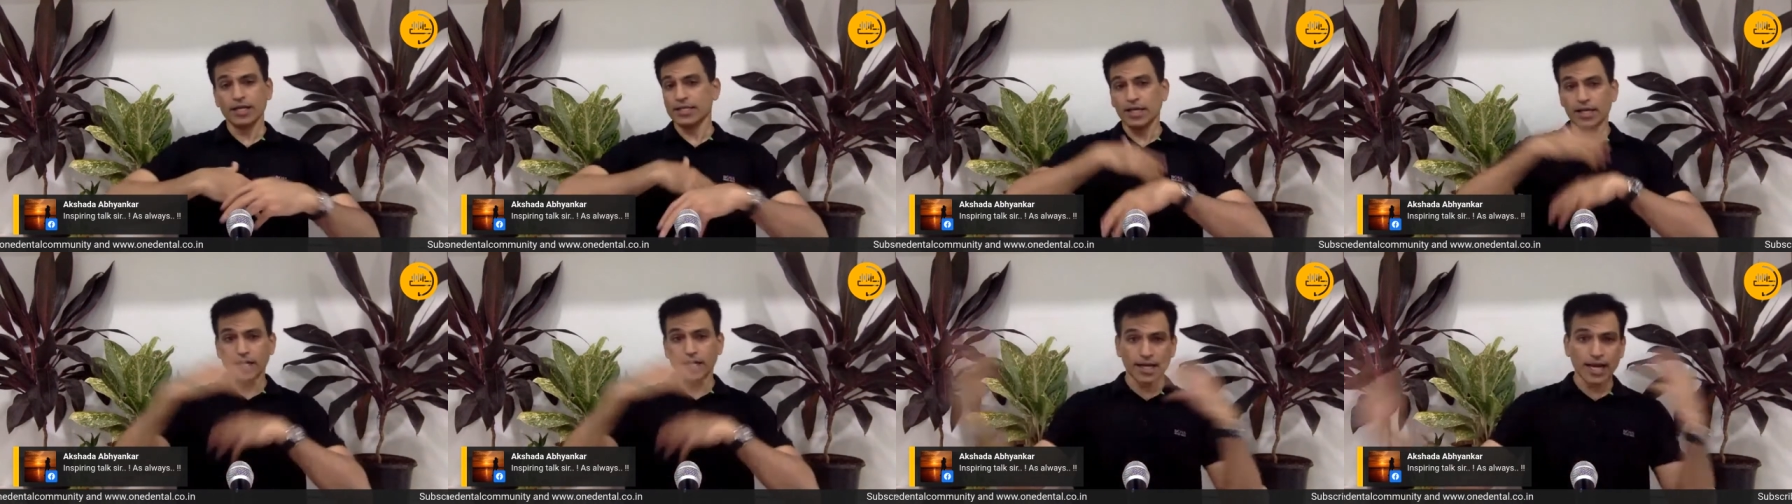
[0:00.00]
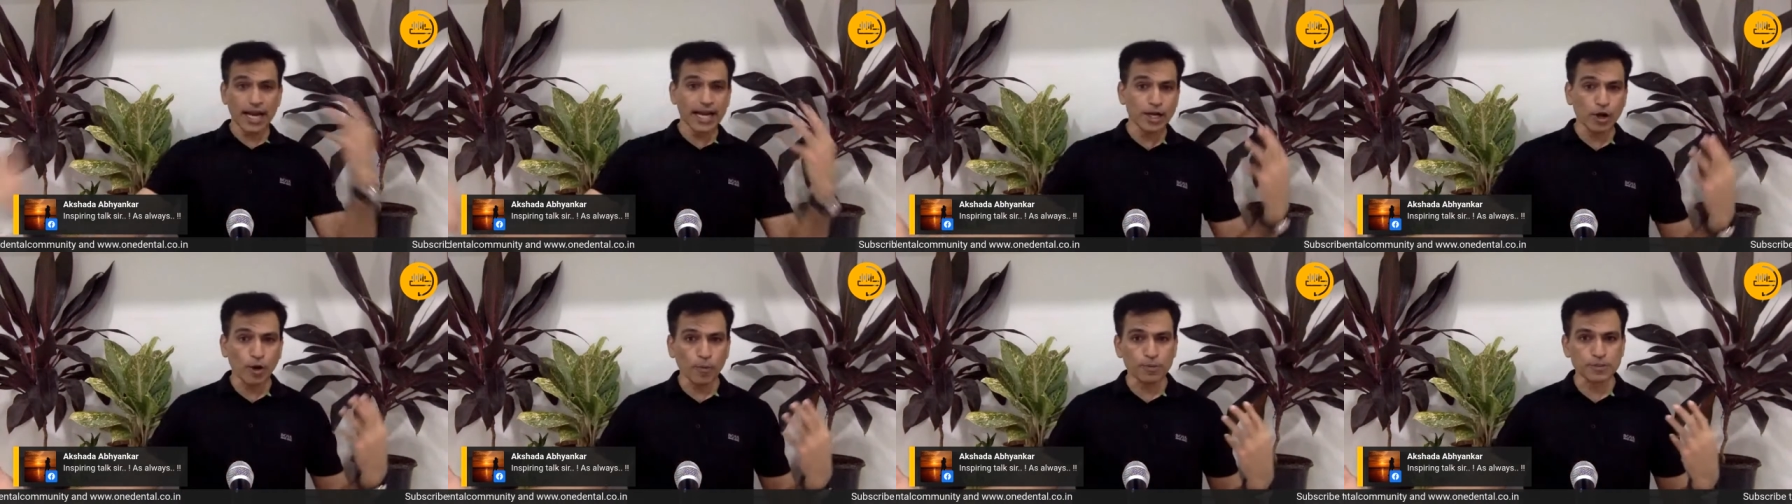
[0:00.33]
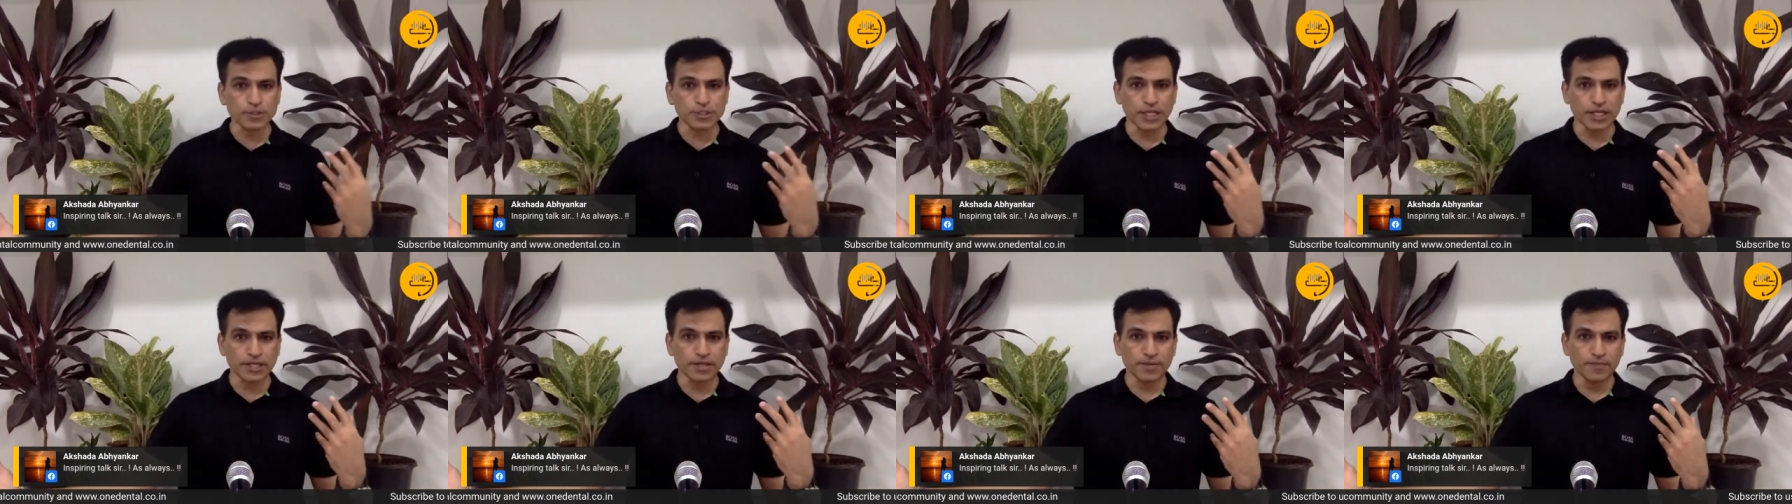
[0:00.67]
right
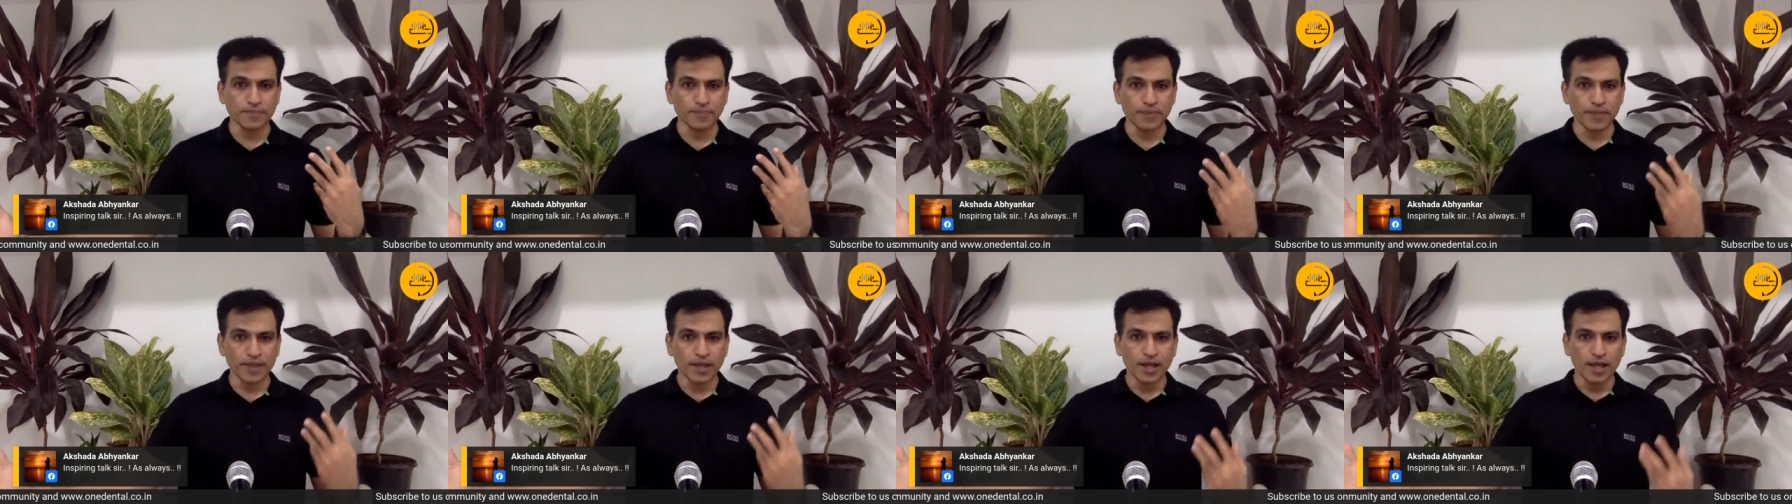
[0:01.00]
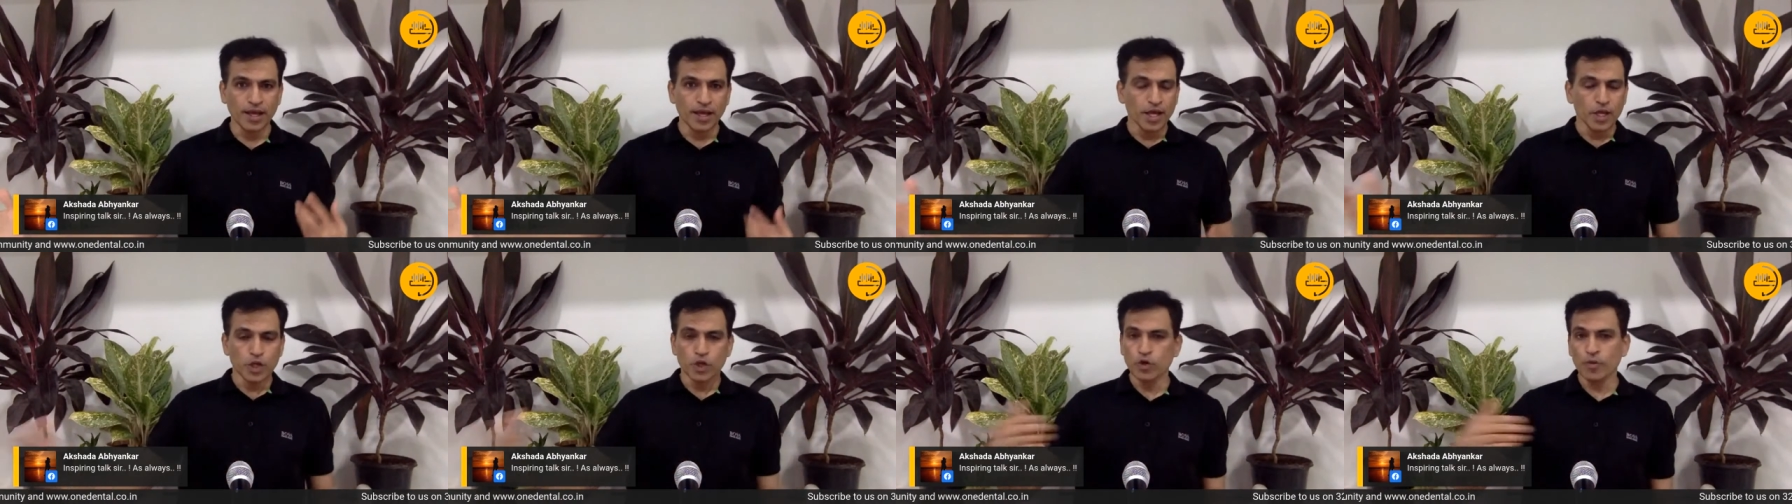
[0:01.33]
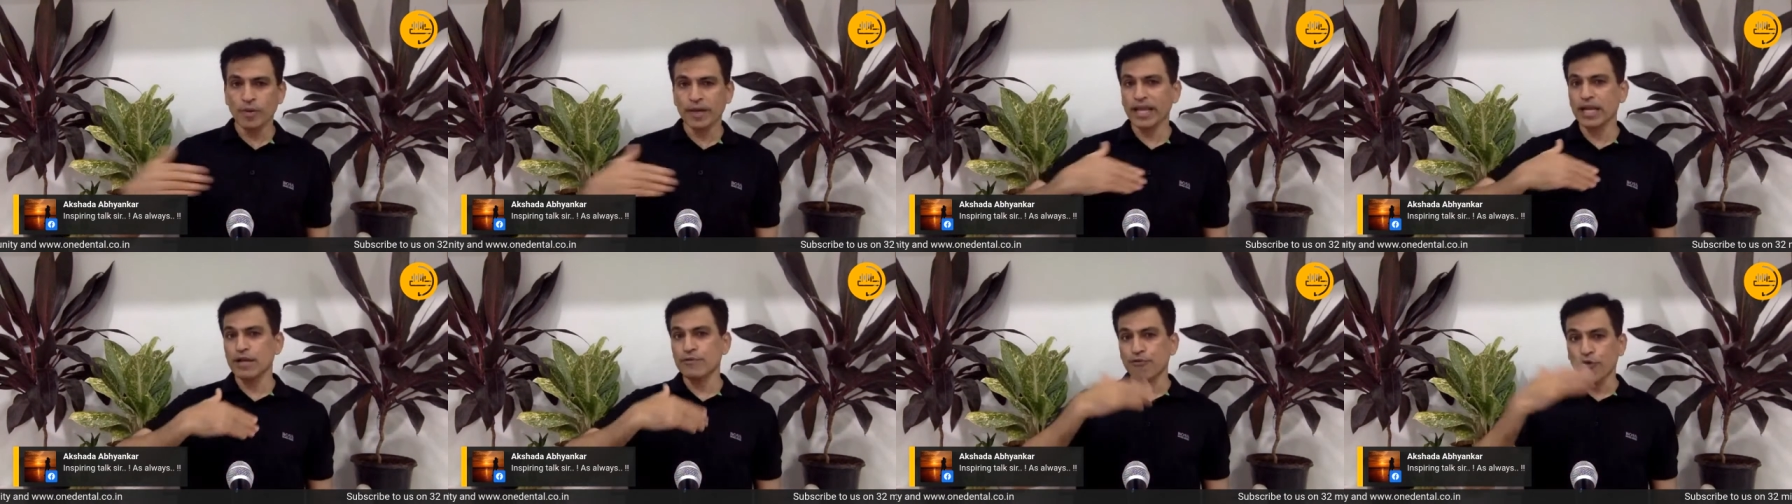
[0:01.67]
opposite. You may
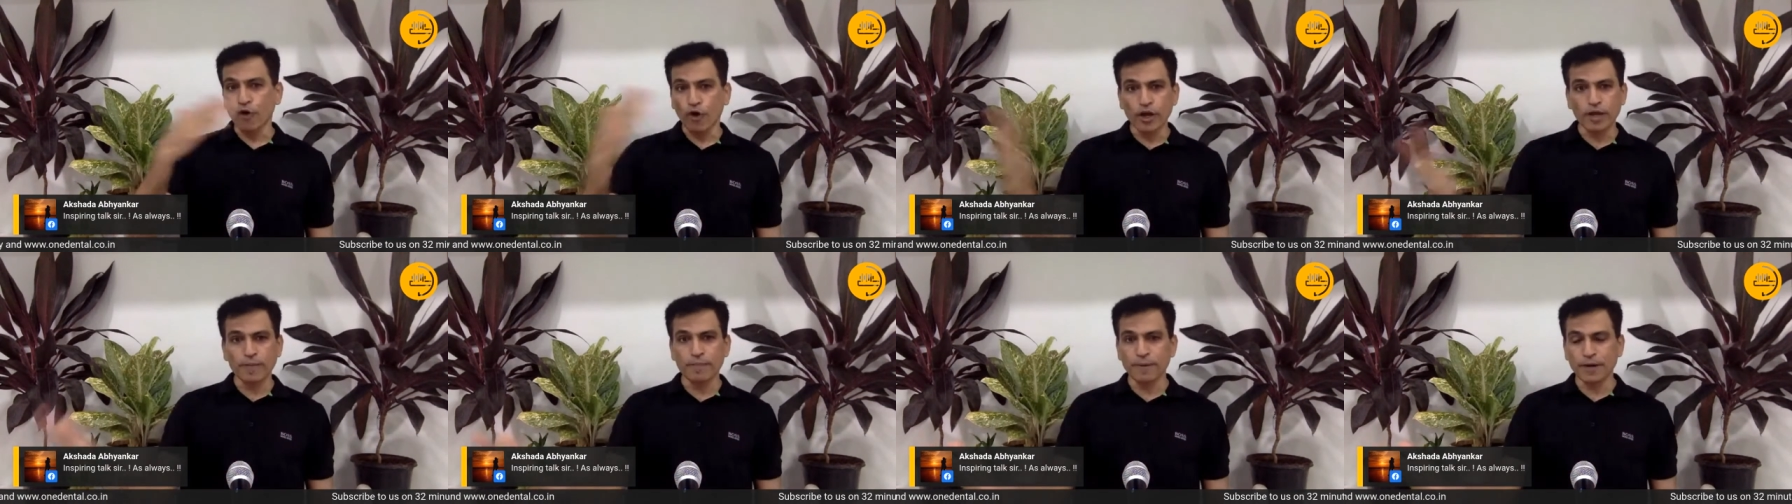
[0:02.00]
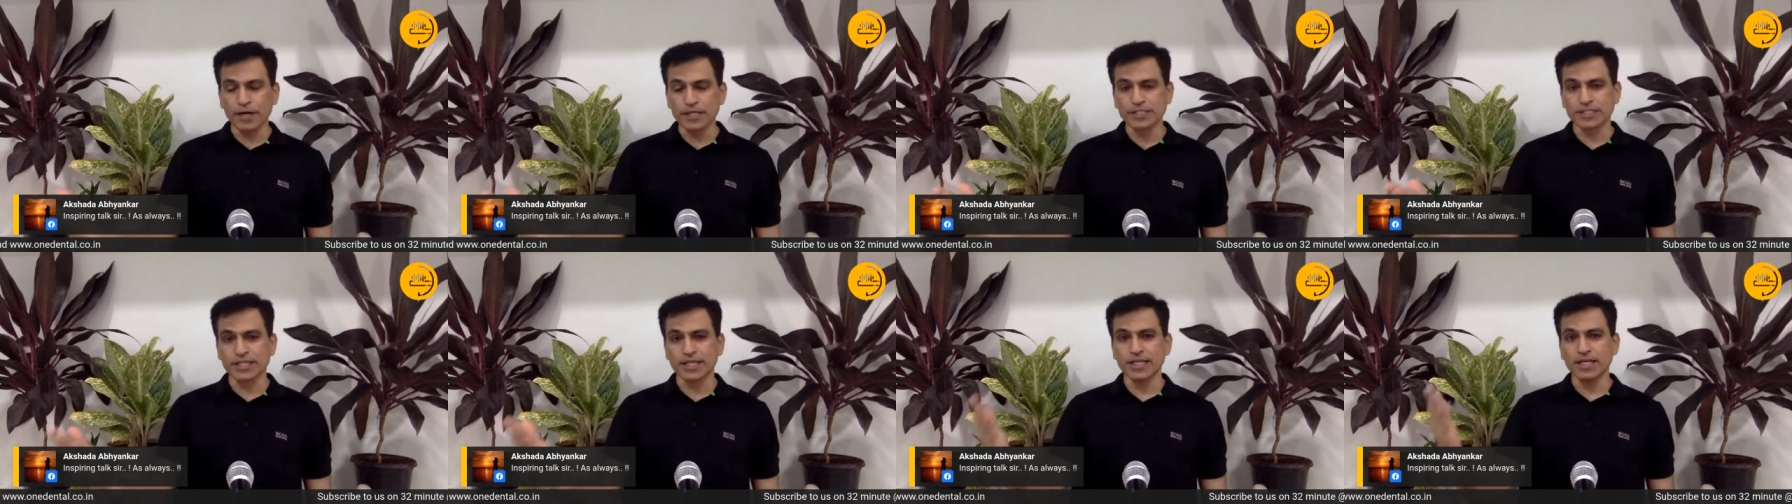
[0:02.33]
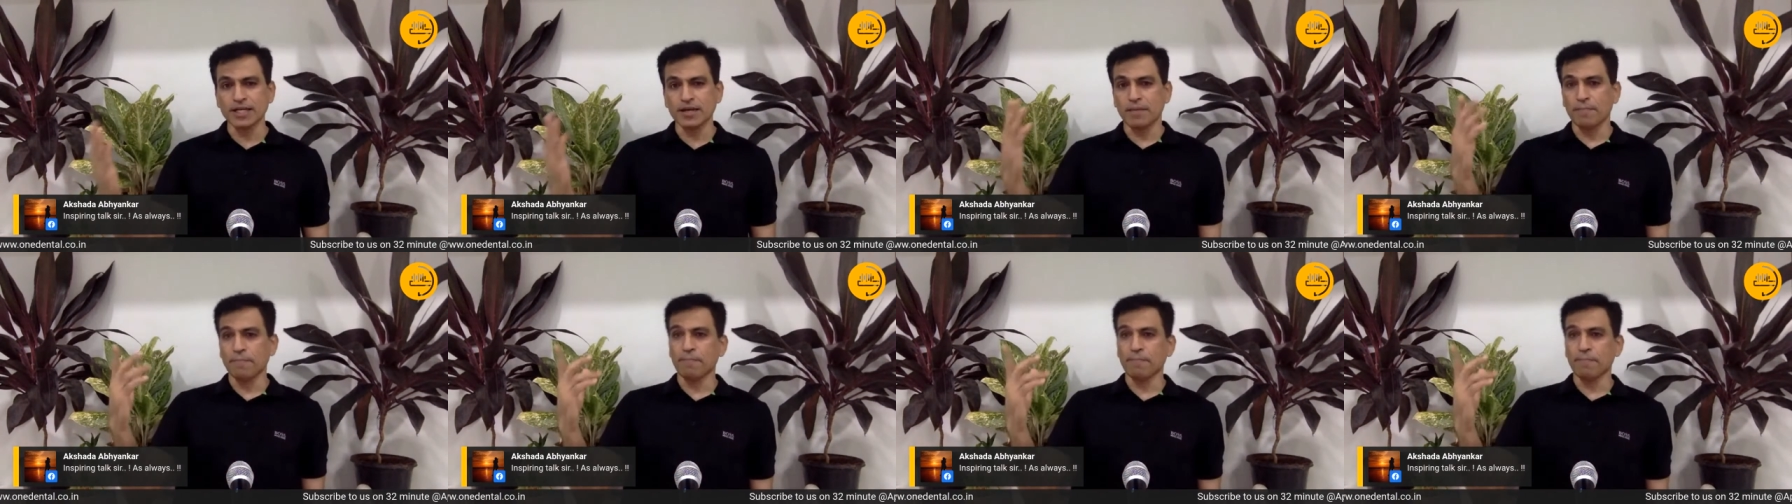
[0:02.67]
get 40%